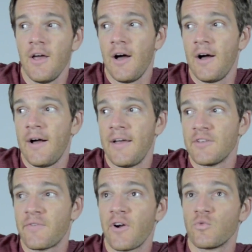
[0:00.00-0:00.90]

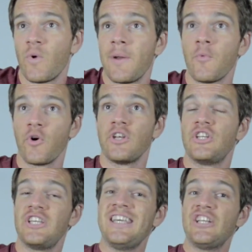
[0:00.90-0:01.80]
As far as when I'm going to
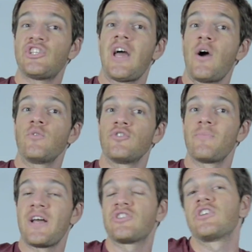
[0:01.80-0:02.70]
teach how to
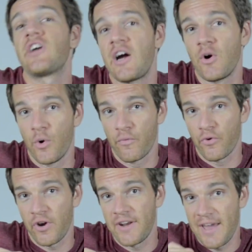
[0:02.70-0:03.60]
smash a guitar
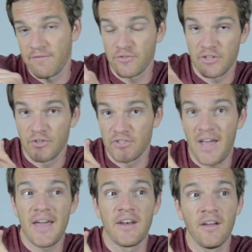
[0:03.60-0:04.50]
over an adversary's
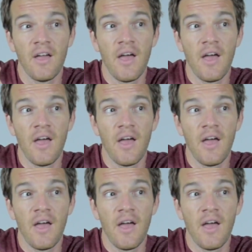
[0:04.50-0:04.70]
head,